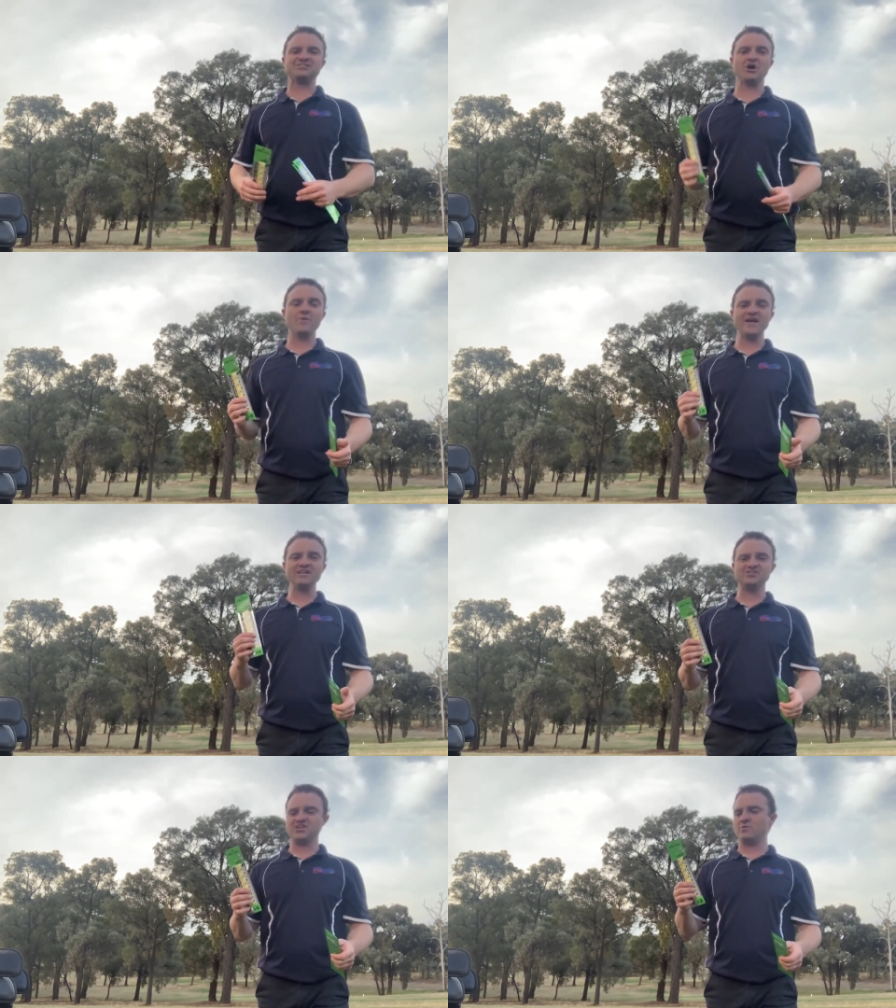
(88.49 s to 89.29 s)
so we're
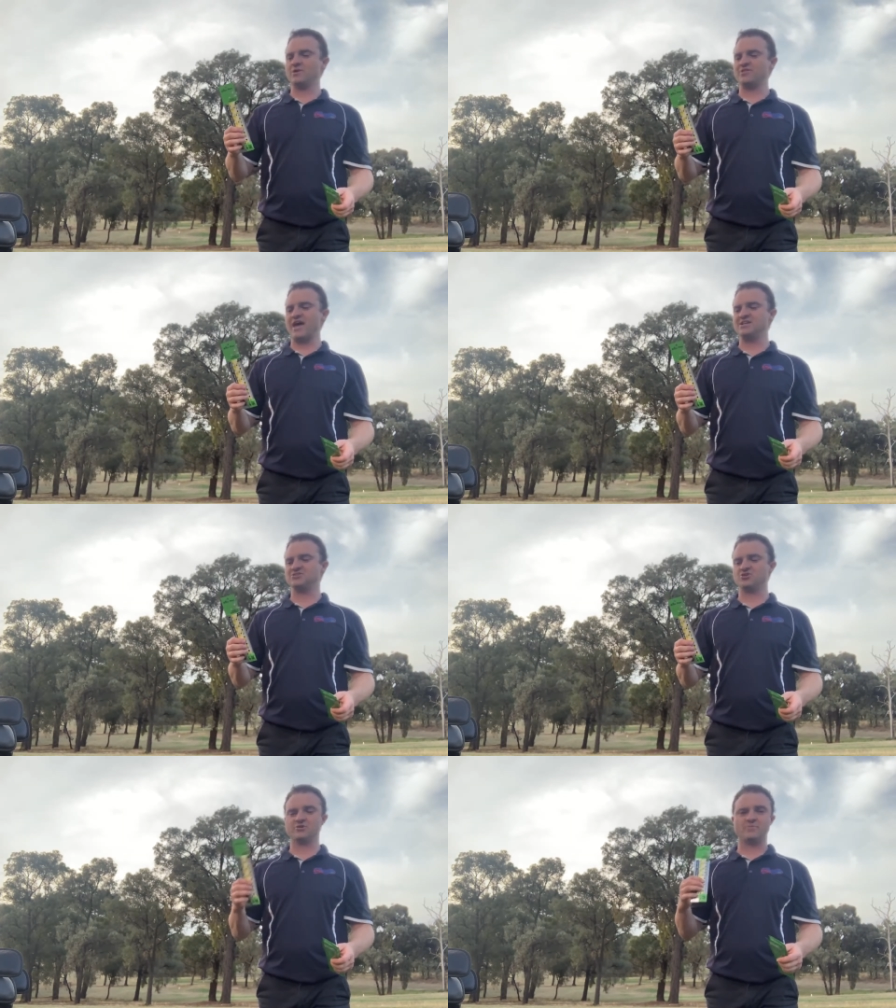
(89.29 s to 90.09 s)
gonna see what they
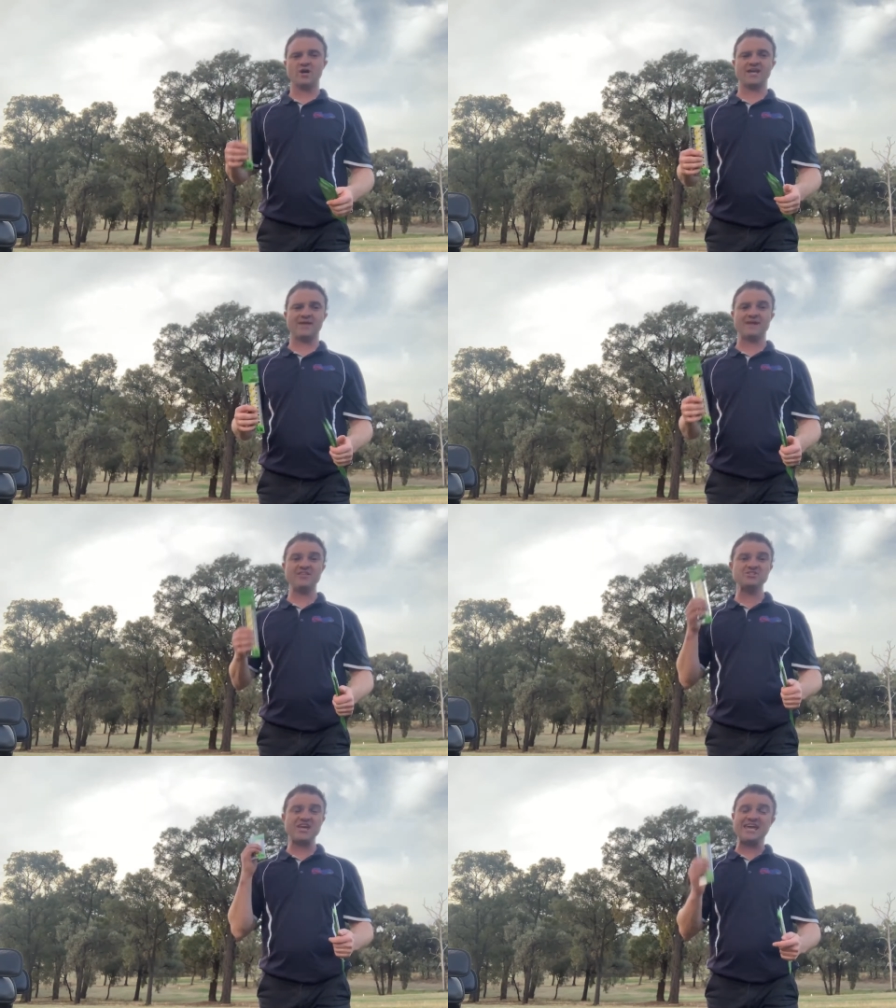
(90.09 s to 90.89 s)
do to my goat. Now
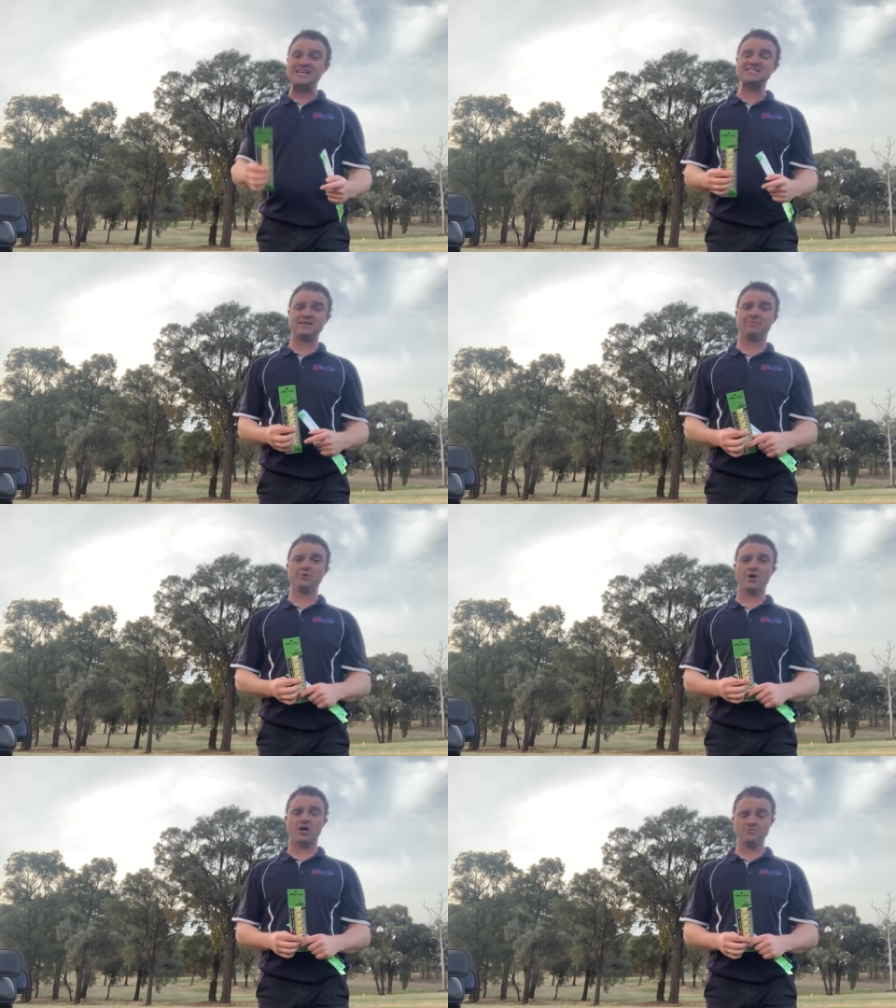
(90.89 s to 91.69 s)
these are easy to
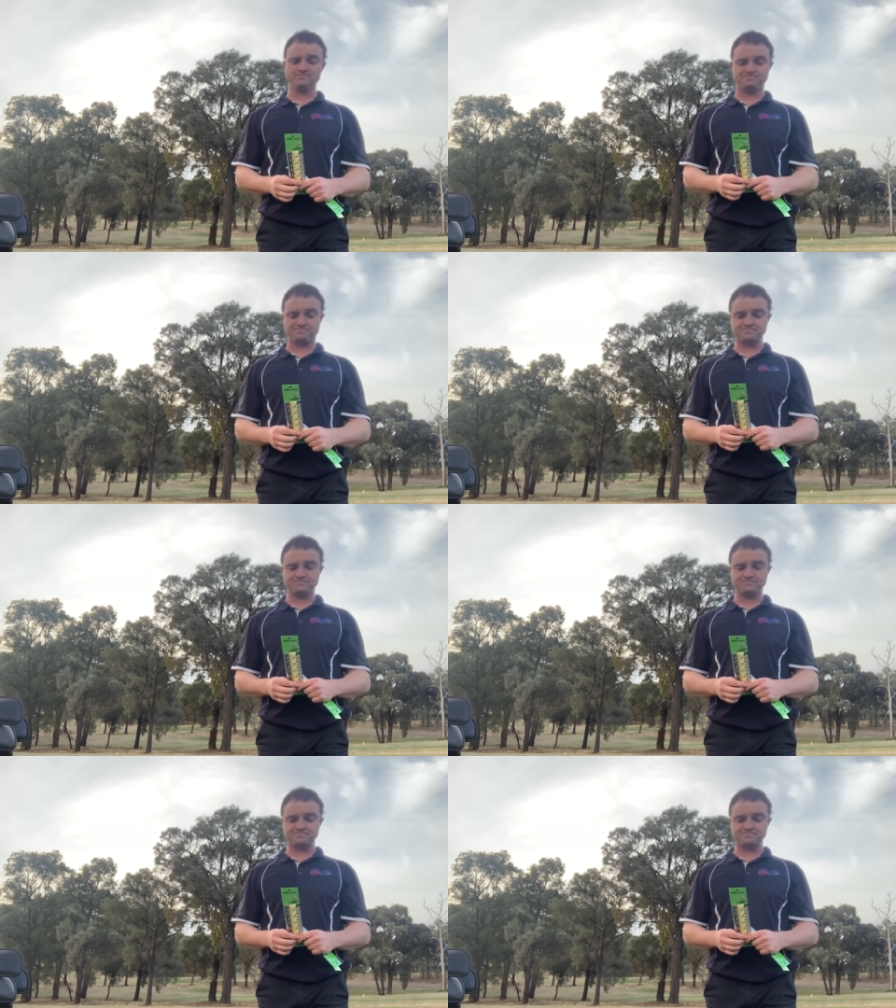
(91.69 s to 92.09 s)
put on.